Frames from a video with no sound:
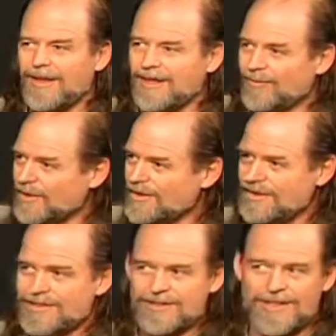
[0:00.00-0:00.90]
it
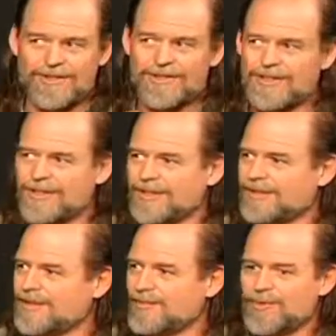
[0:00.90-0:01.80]
releases energy
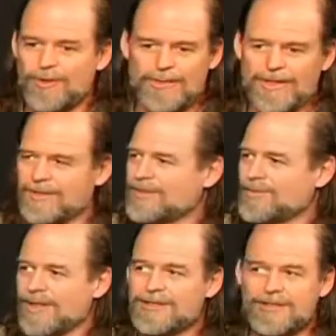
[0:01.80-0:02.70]
that permeates
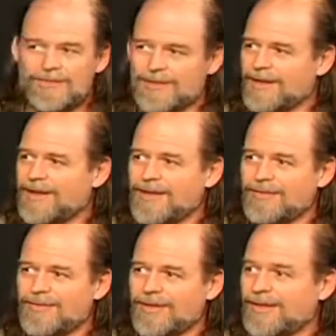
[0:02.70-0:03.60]
the rest of their
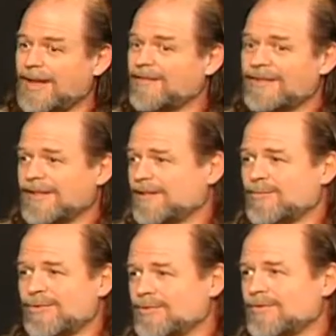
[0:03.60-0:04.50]
life, and everything
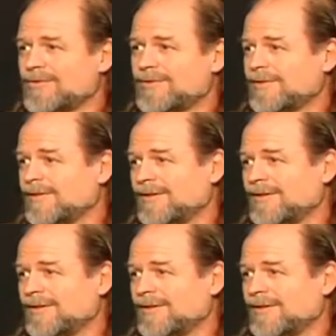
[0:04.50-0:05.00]
improves.